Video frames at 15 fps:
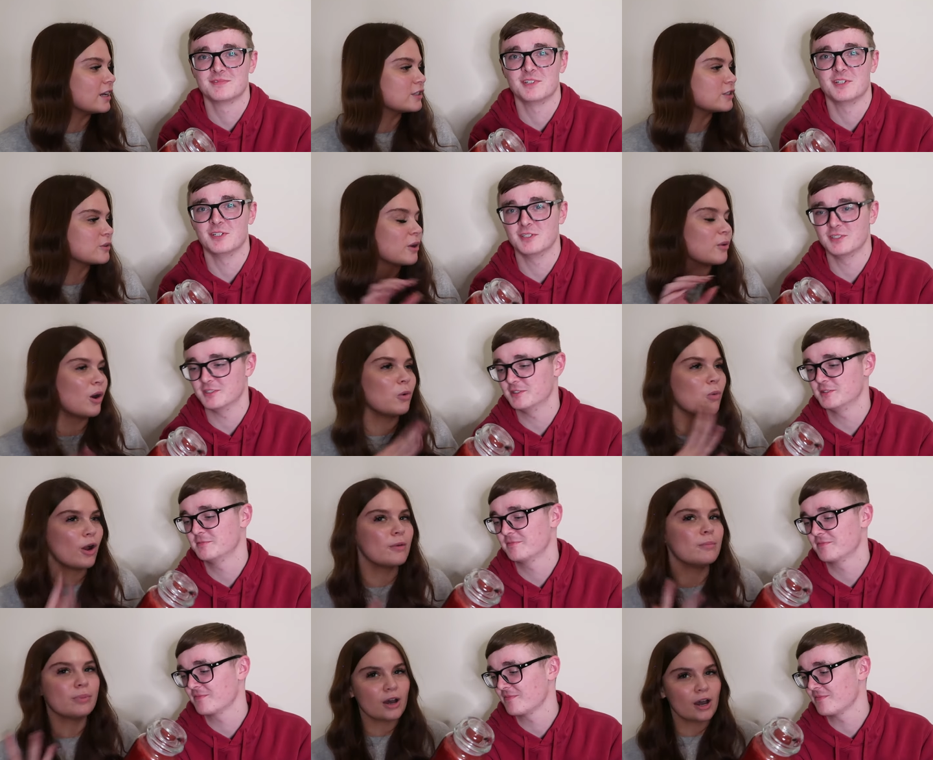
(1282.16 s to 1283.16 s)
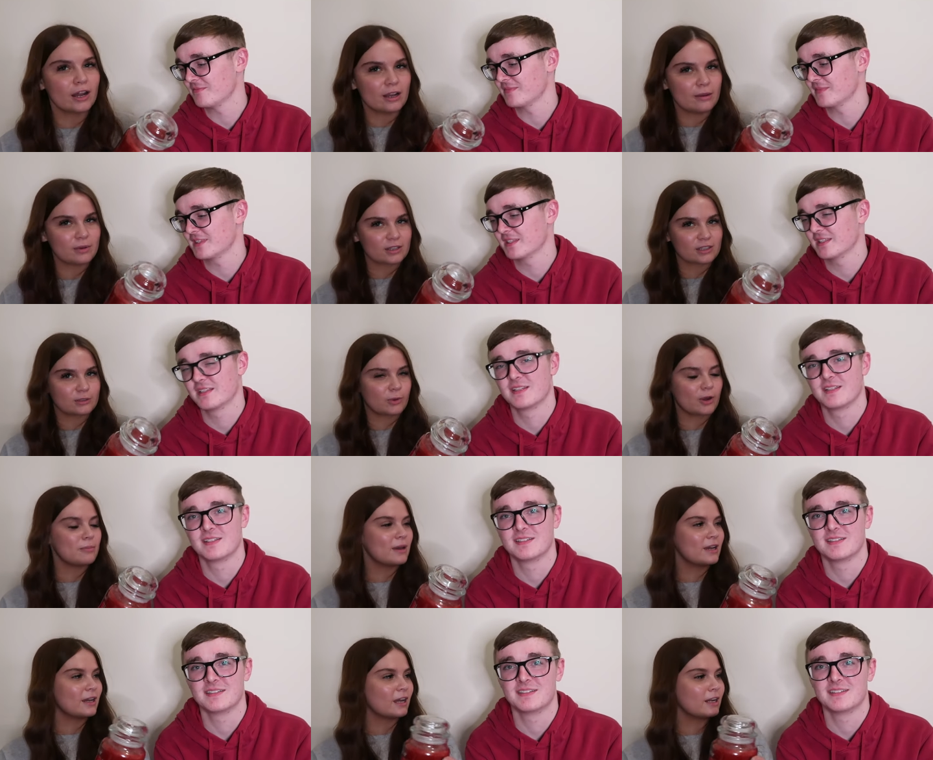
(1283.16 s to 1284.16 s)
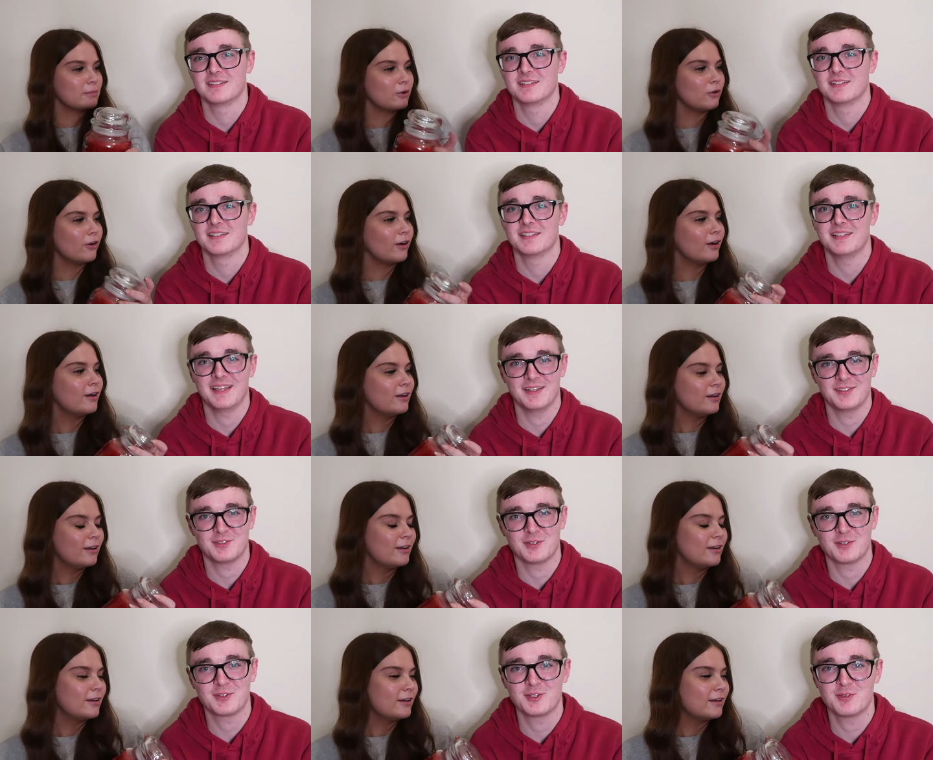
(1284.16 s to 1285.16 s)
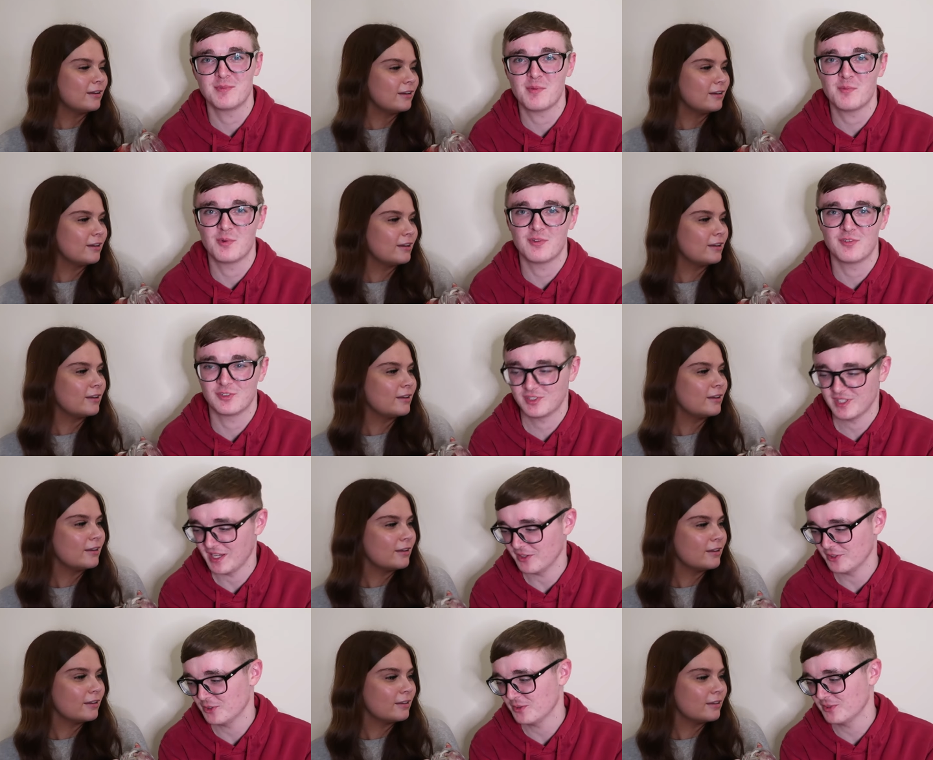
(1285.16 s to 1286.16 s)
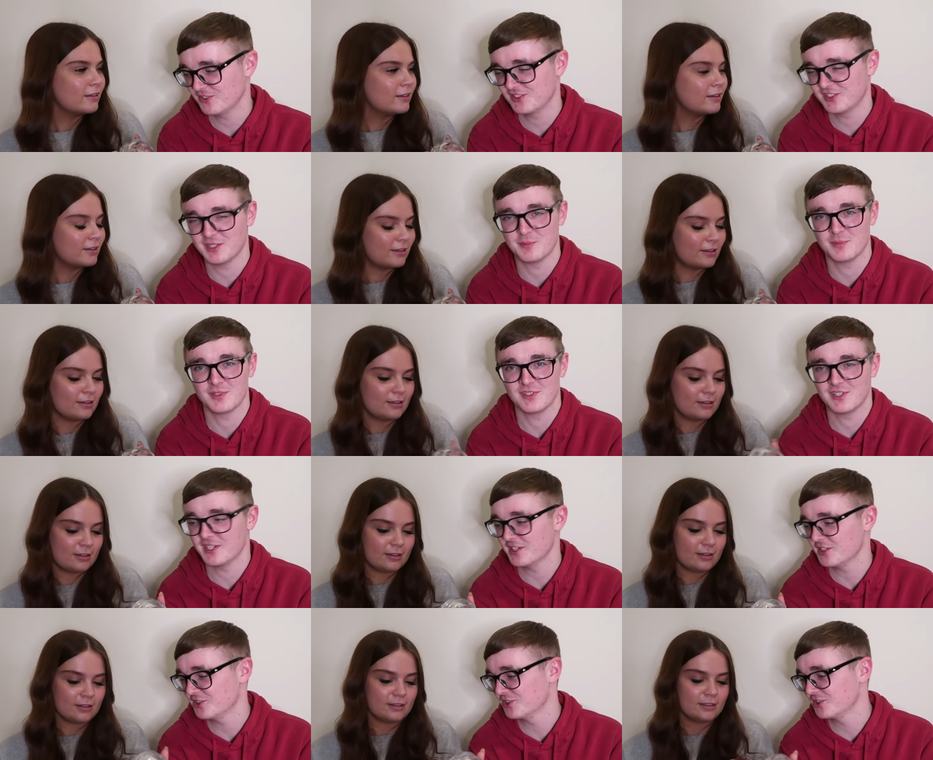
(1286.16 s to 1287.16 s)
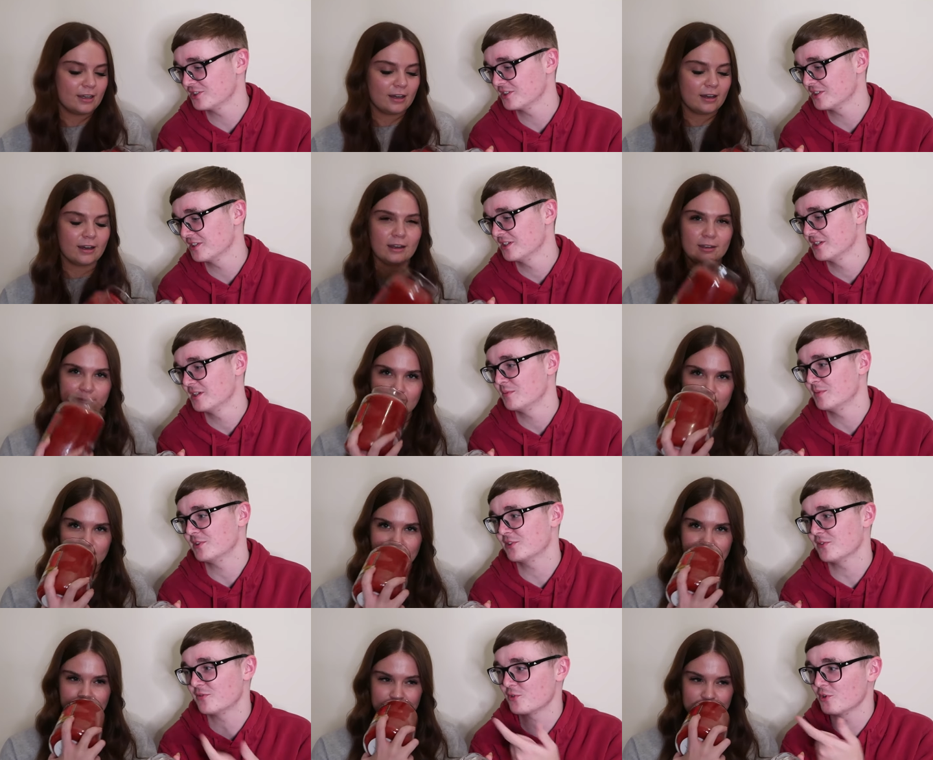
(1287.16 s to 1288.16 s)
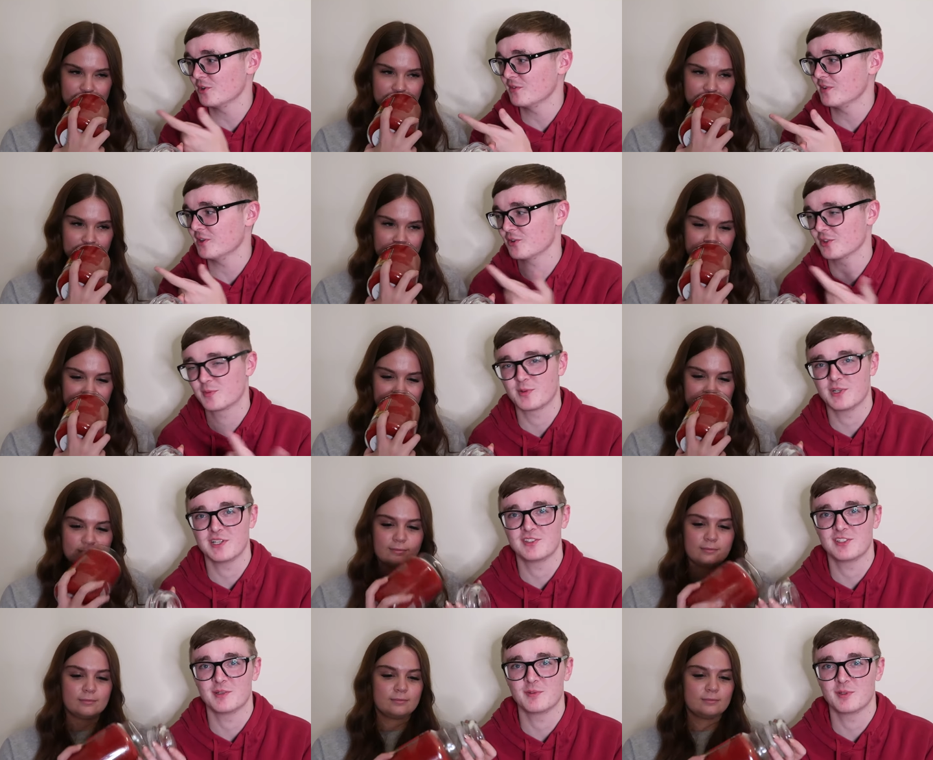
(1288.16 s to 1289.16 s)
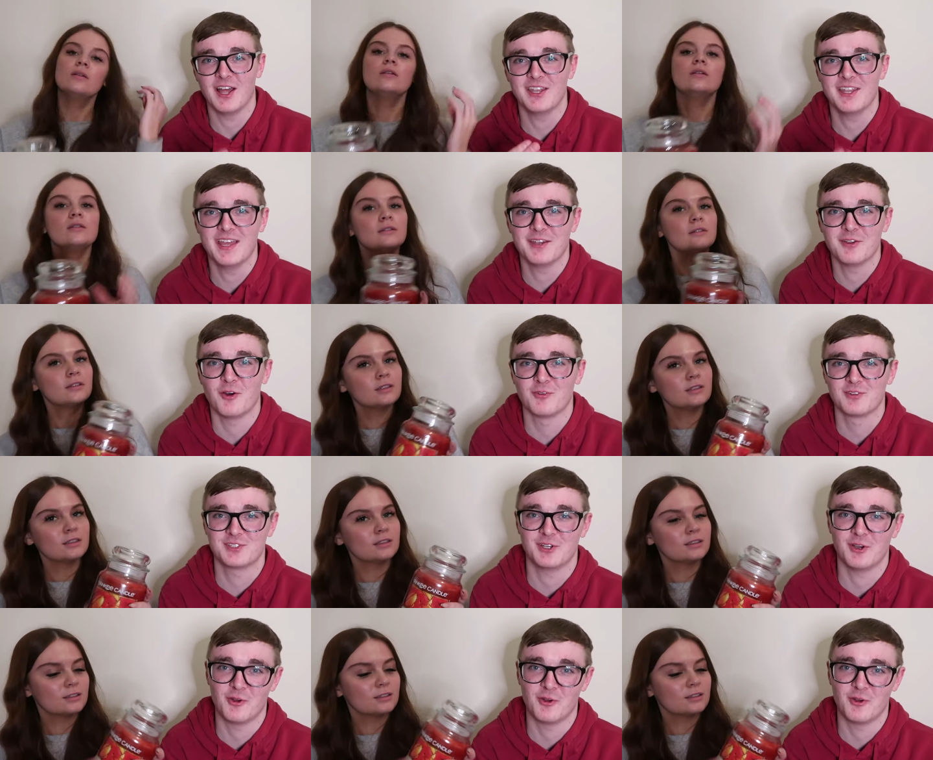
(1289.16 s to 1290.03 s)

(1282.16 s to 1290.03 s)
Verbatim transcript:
Speaker 1: it, so oh. I won't burn it because they won't make anymore.
Speaker 2: Yeah, so I couldn't remember whether it was that. I know it's similar-ish. Yeah. Because the front of it looks pretty similar, and then obviously